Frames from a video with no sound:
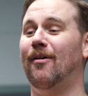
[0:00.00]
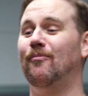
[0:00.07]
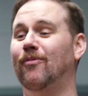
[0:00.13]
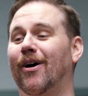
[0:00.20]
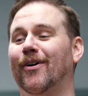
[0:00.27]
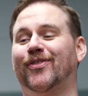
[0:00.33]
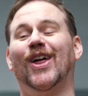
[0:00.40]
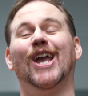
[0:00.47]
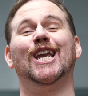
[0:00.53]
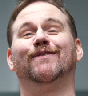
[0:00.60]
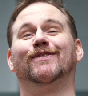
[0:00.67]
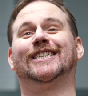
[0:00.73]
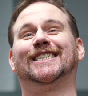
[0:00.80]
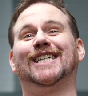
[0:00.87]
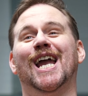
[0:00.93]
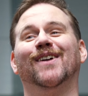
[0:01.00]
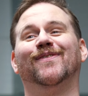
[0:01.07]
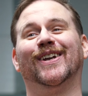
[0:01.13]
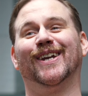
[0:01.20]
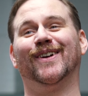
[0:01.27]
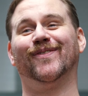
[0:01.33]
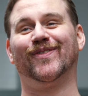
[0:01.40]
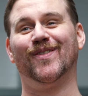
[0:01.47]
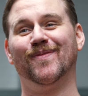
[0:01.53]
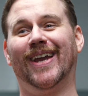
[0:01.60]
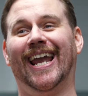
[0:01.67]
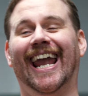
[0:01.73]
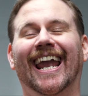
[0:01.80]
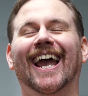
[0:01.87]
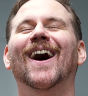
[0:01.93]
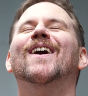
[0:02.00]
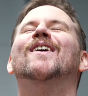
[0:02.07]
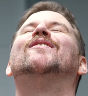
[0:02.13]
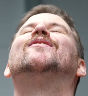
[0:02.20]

that well, fast. Thank you for saving it for me.